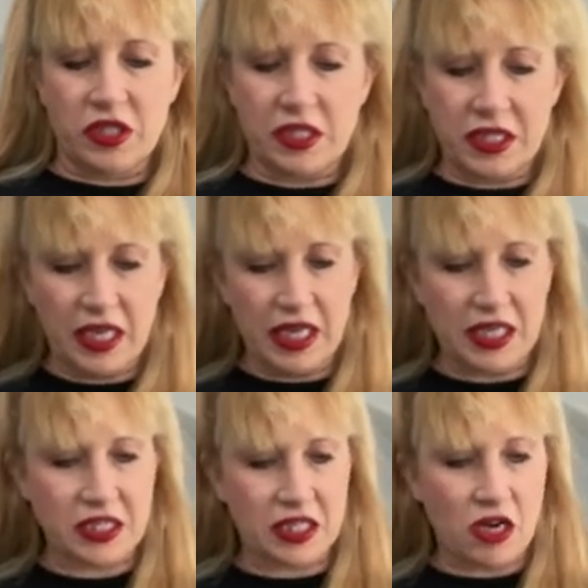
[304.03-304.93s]
is, he
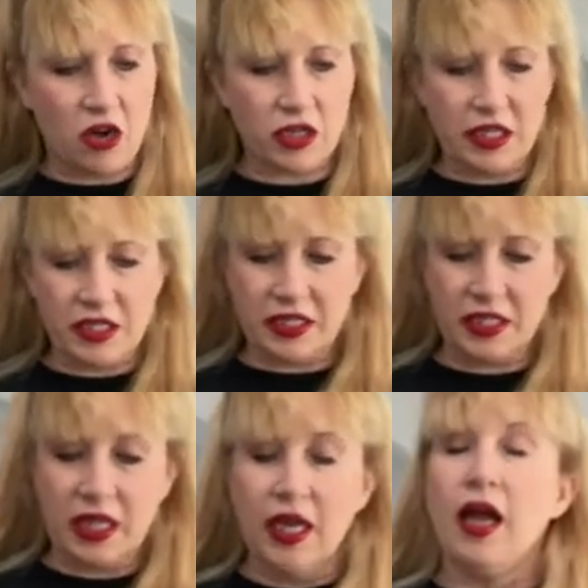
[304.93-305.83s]
is an artist.
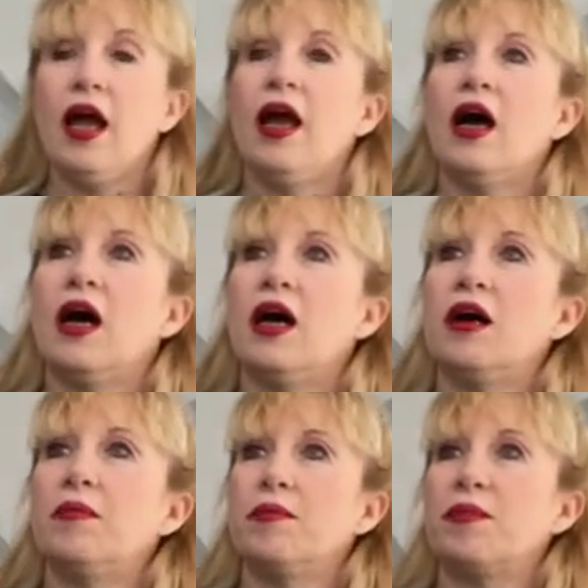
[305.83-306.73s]

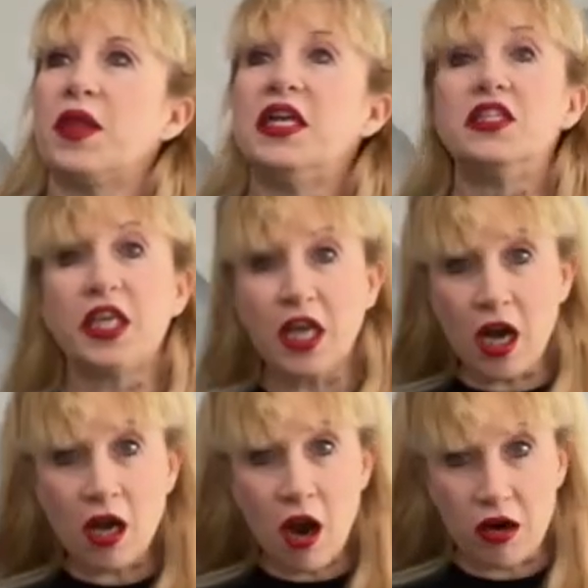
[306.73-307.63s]
Um, he's a
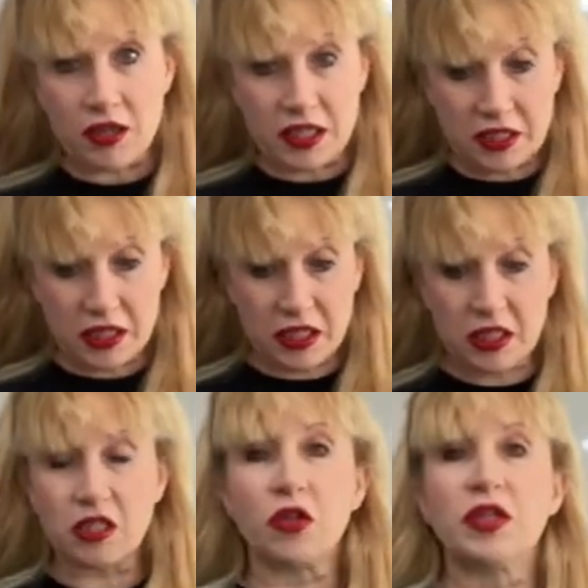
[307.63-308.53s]
young
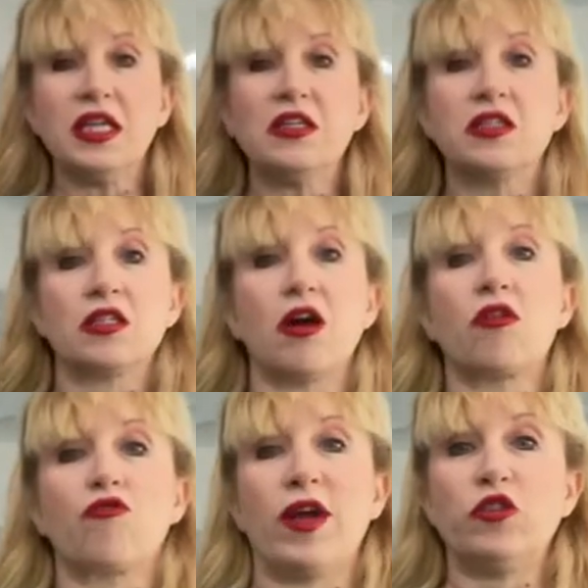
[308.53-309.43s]
artist. So these are
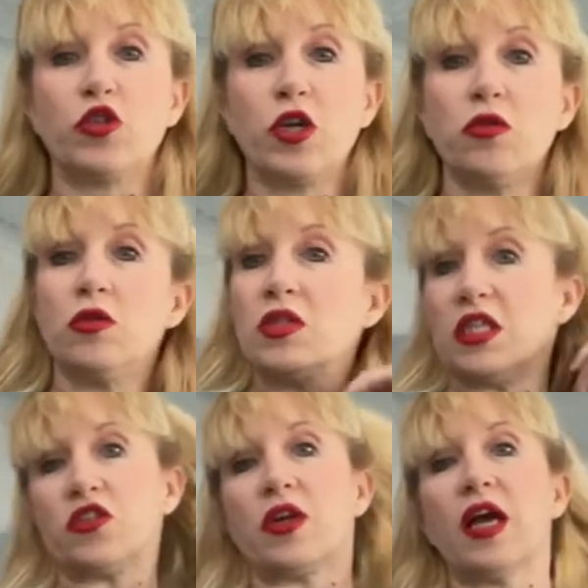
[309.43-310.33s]
retro.
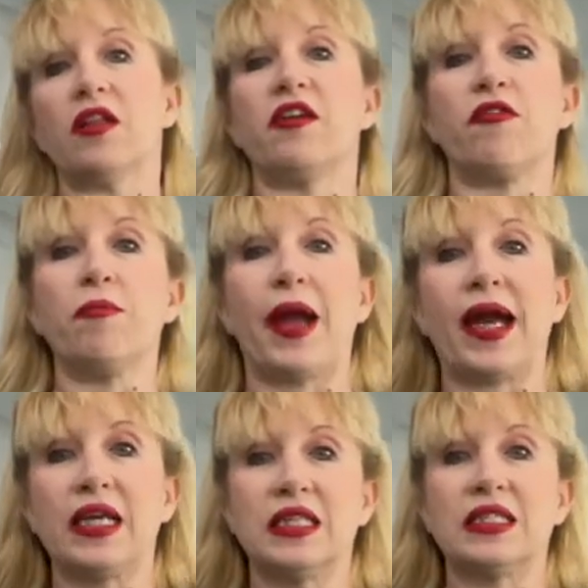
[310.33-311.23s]
These are not like from
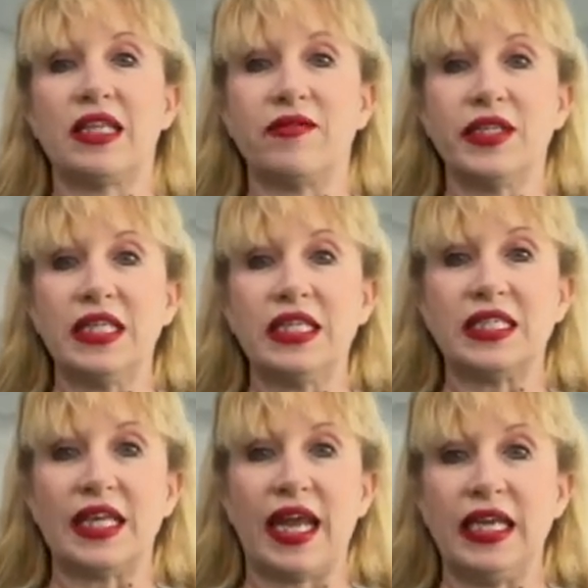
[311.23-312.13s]
back in the 70s
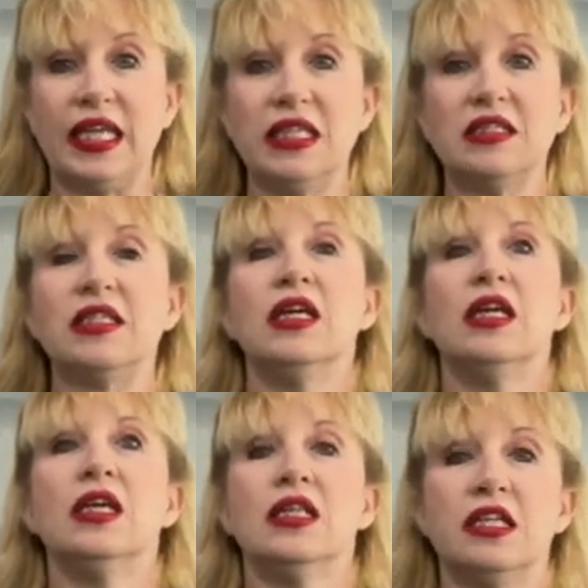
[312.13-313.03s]
and 80s.
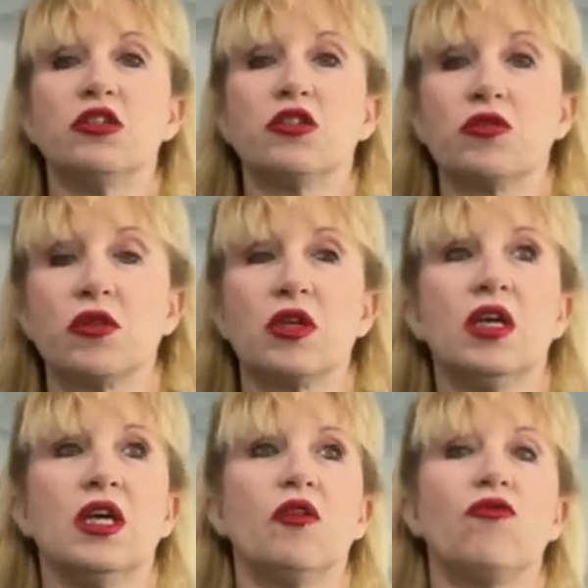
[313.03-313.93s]
These are
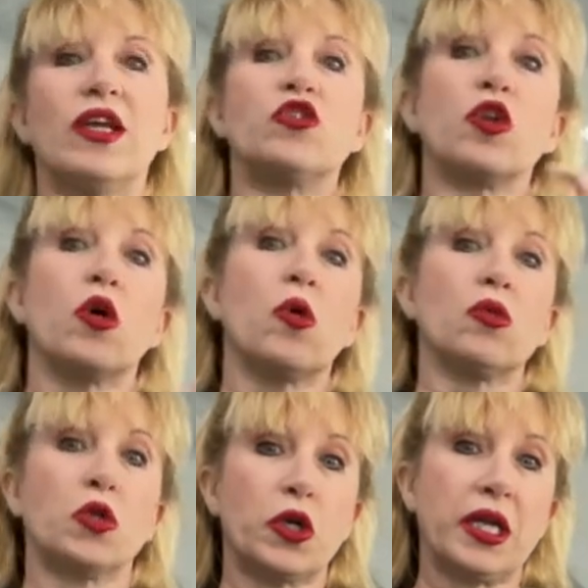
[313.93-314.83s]

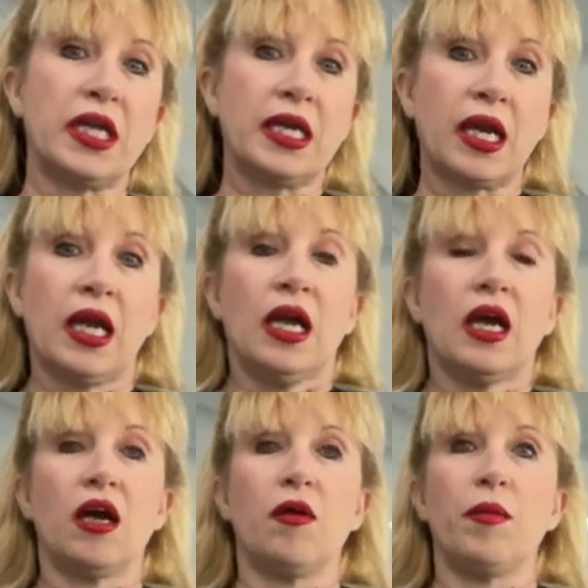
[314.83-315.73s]
retro looking.
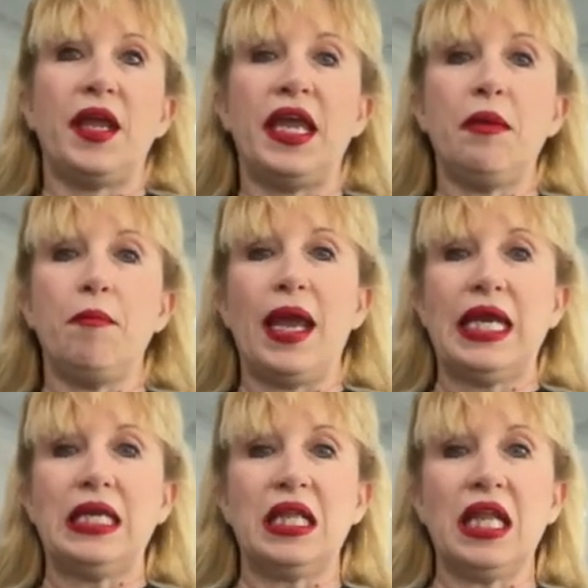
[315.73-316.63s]
Um, he
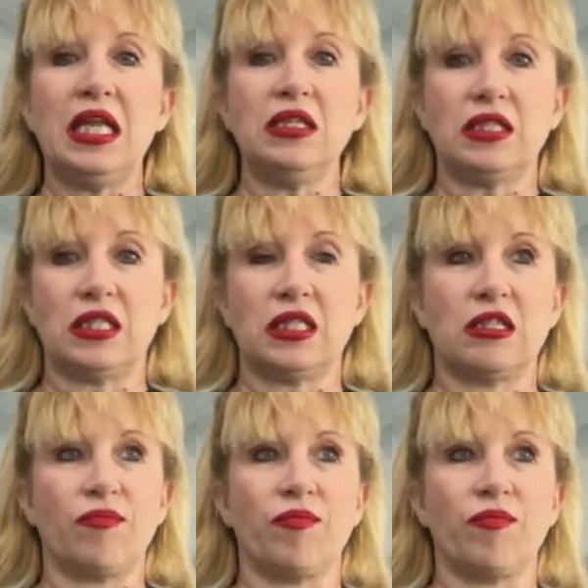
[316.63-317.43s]
made these